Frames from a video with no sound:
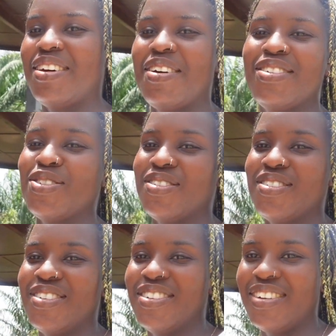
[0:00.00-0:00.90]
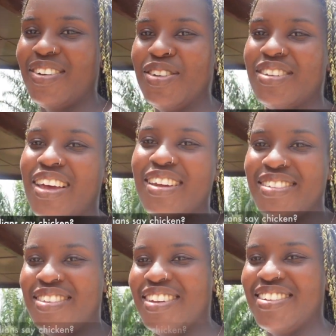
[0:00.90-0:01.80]
I don't know. I
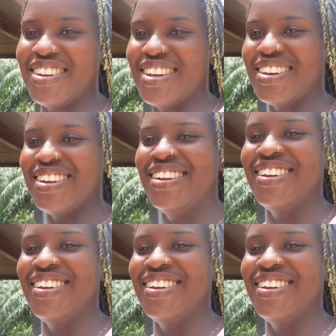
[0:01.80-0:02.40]
just say chicken.